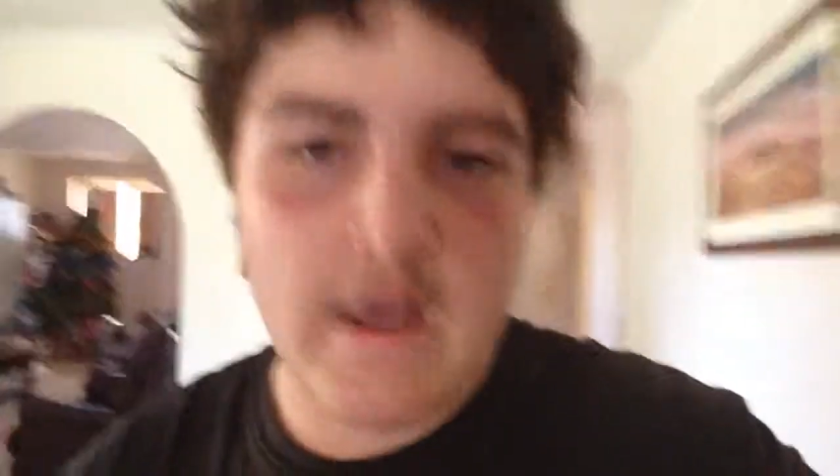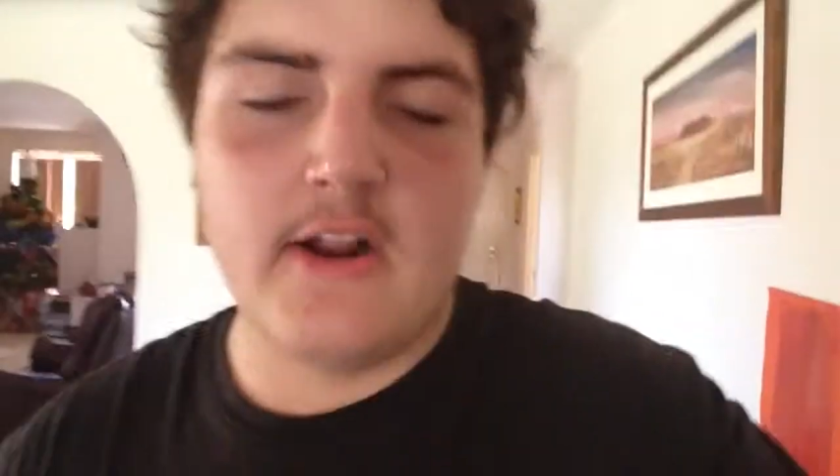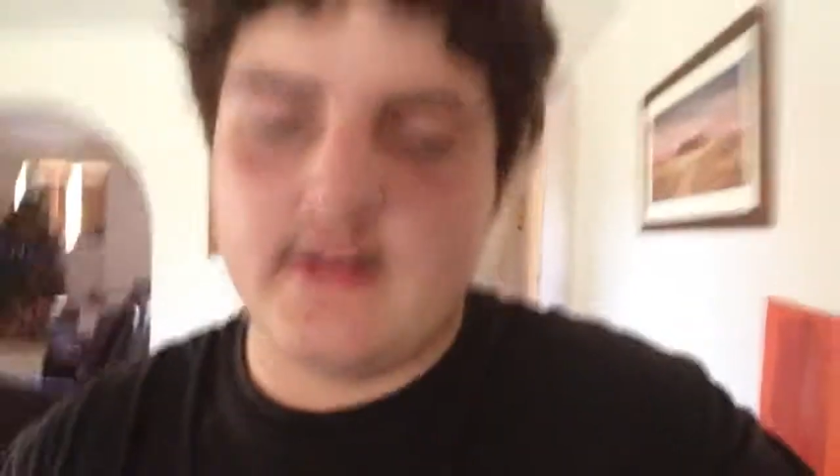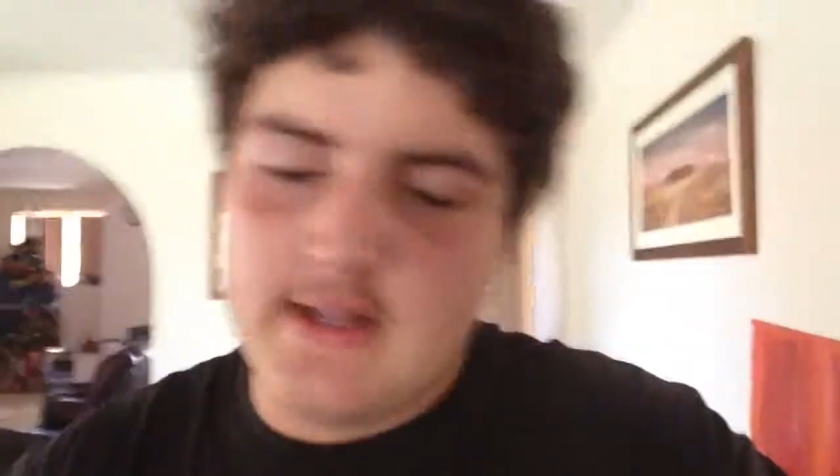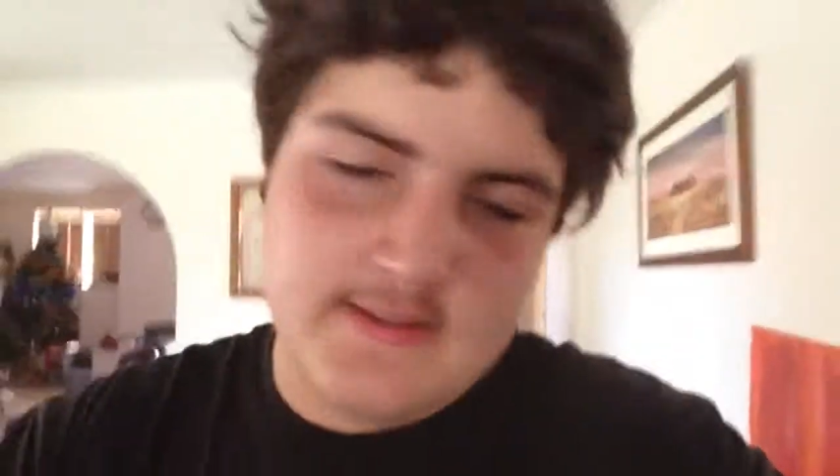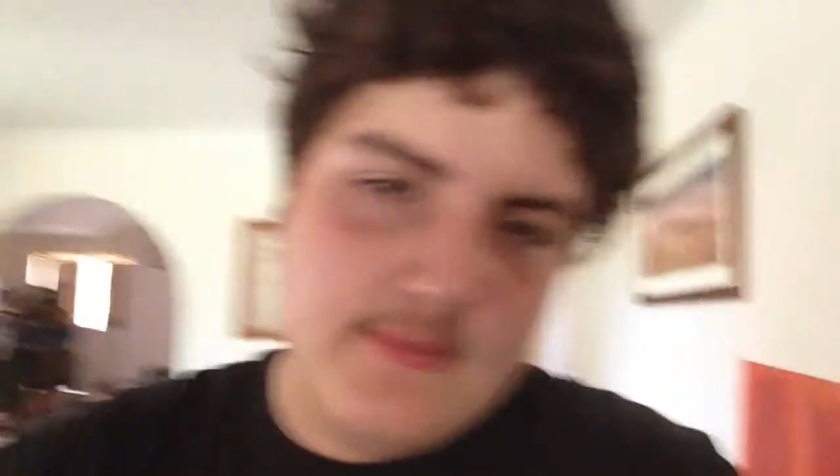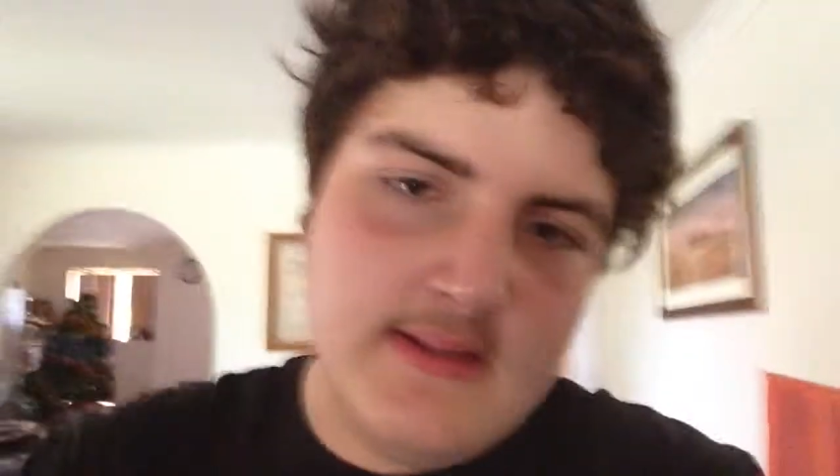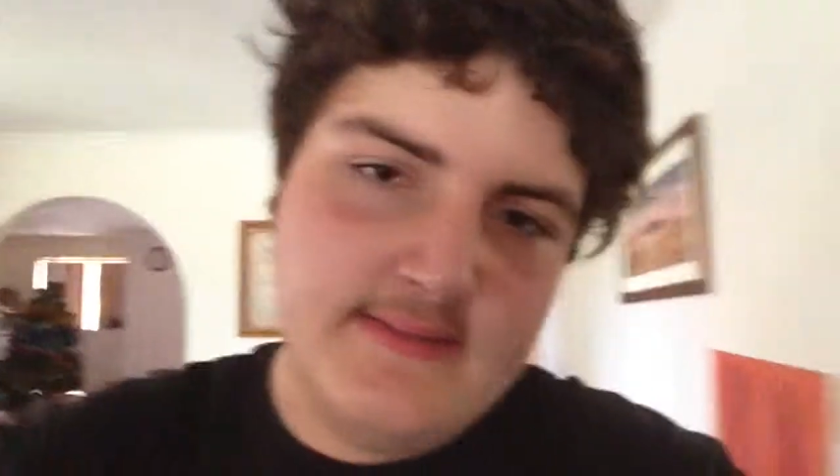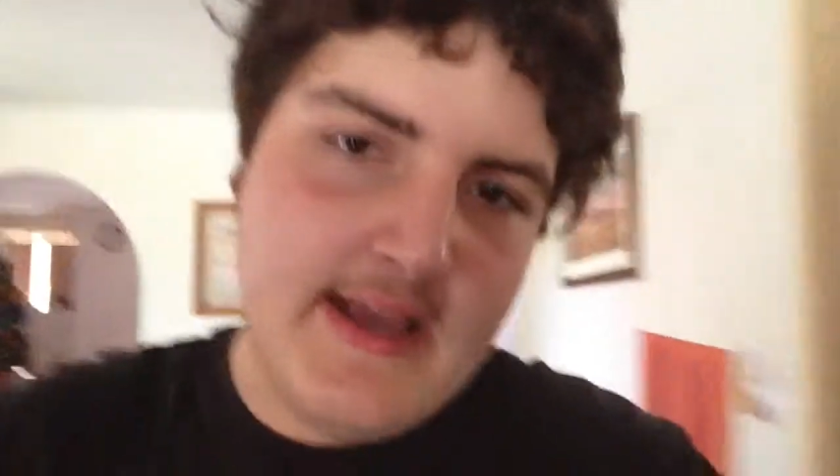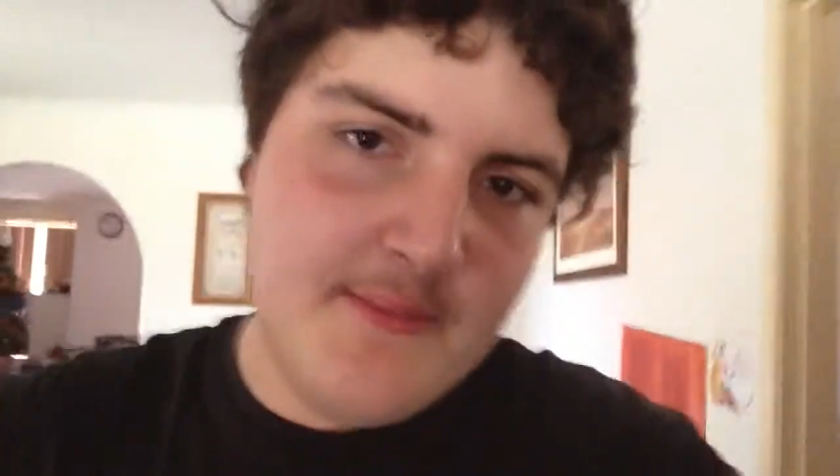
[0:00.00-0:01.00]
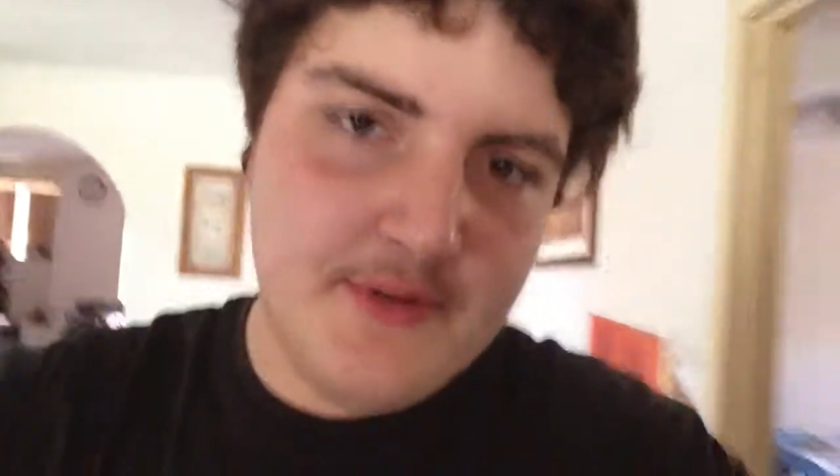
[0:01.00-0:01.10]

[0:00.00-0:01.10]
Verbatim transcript: I could cut some of that down,